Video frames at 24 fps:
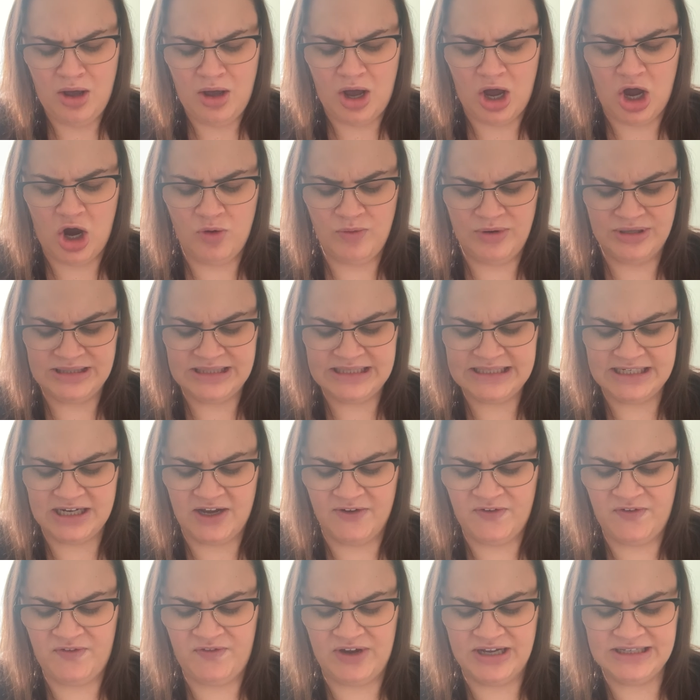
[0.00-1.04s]
Owen
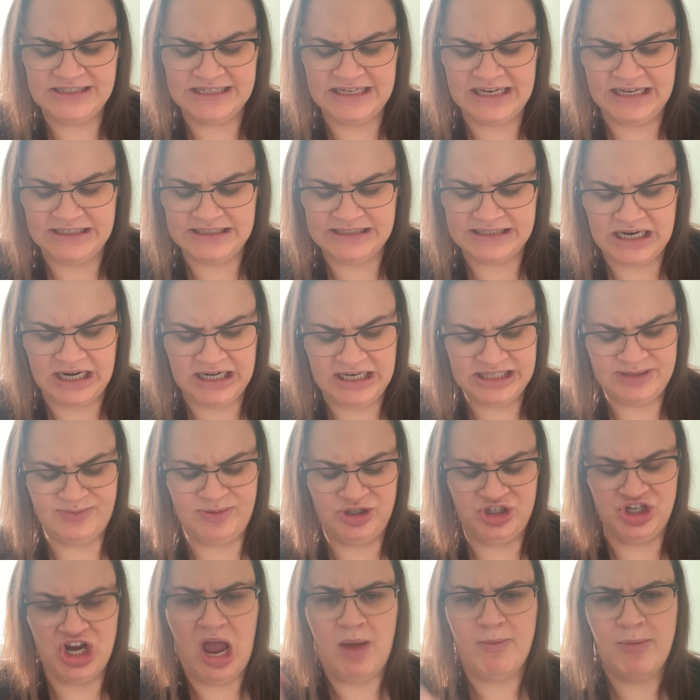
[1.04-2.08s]
stuffed Fuzzy inside his
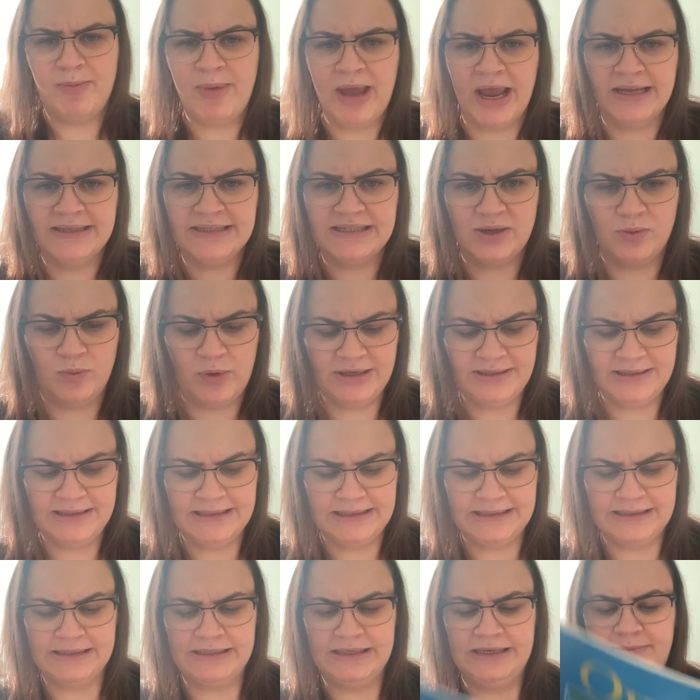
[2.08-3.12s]
pajama pants and went to
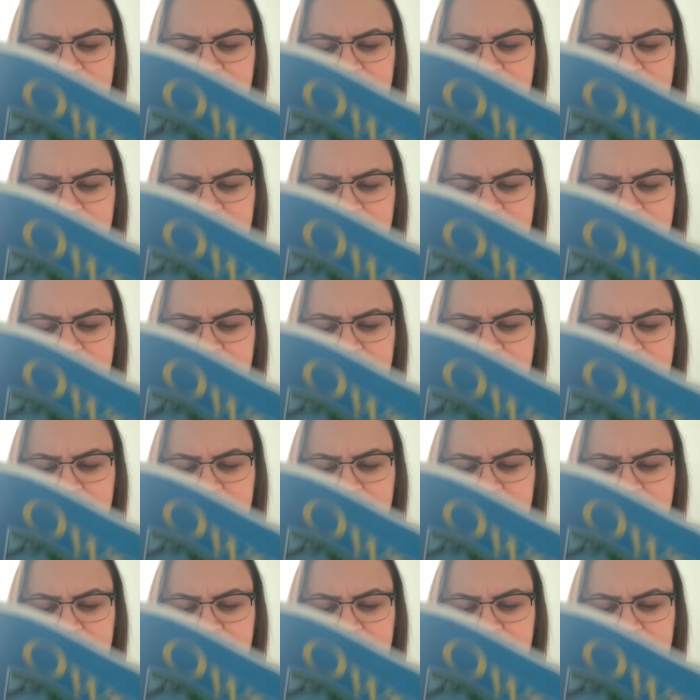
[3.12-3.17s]
sleep.